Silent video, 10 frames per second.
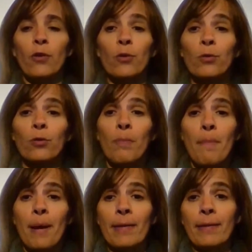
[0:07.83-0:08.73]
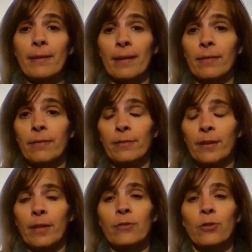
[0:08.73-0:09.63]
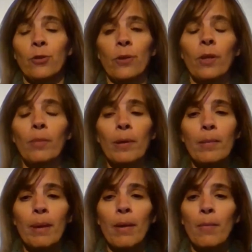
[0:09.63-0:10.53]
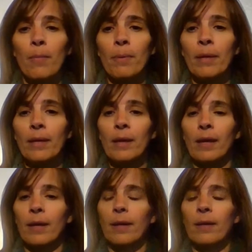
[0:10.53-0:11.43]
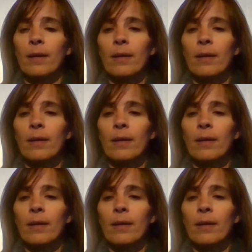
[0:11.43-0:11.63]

you to myself and let you know a little bit about me and